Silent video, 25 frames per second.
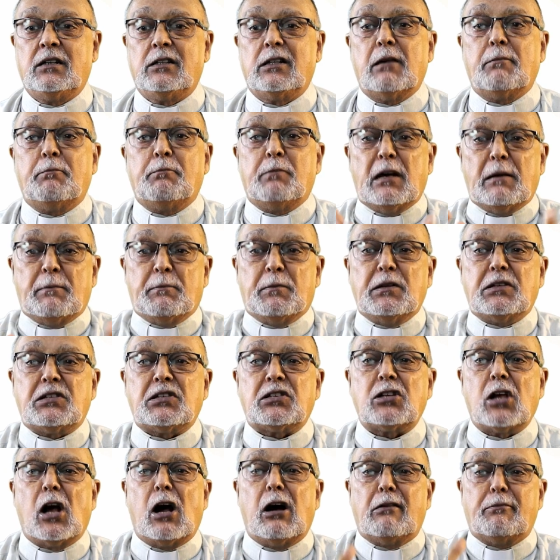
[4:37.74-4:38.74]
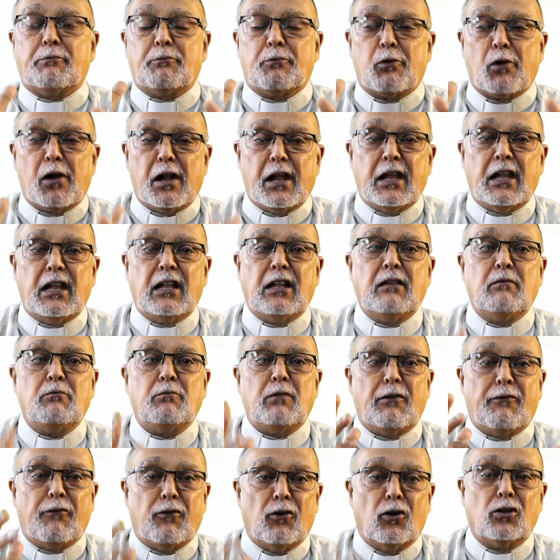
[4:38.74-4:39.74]
The purpose of praying
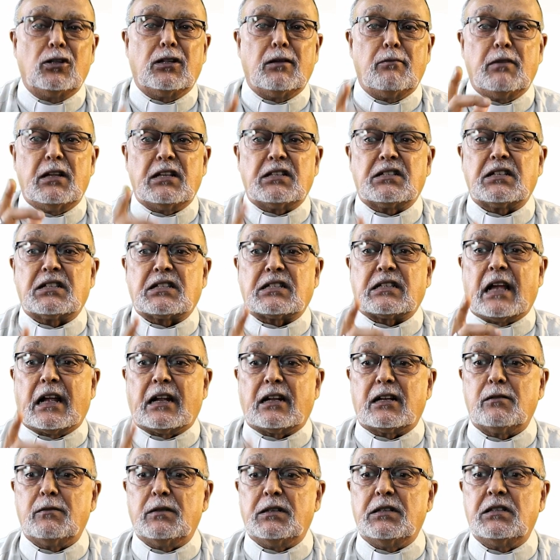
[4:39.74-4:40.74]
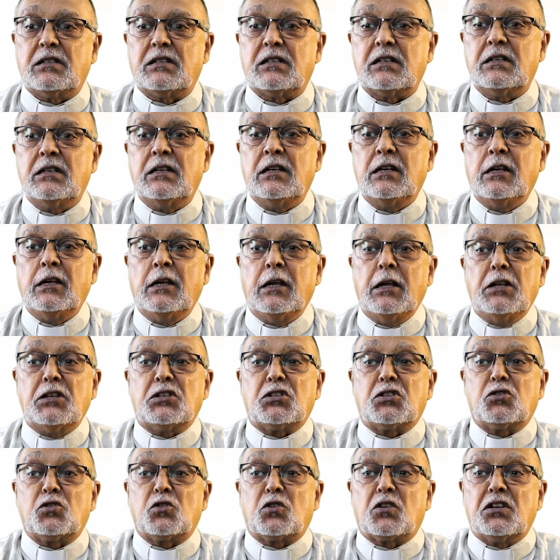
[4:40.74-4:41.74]
before the Blessed Sacrament
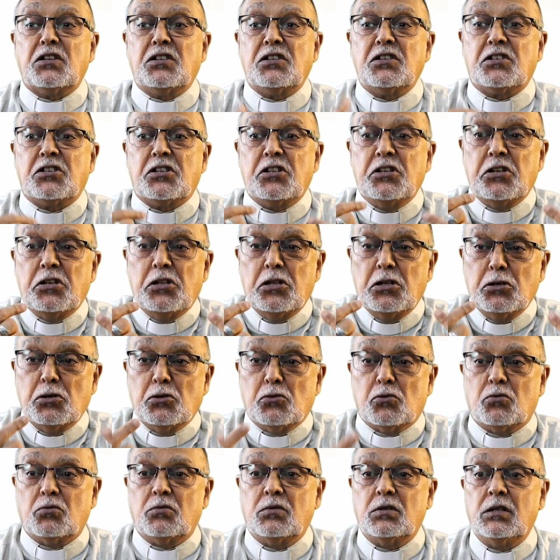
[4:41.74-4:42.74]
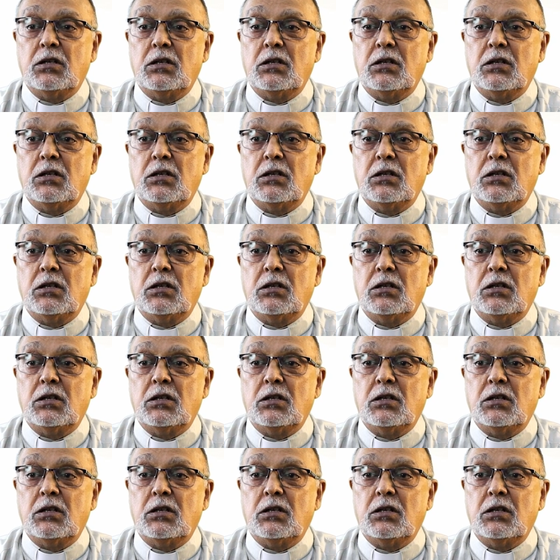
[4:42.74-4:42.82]
is to continue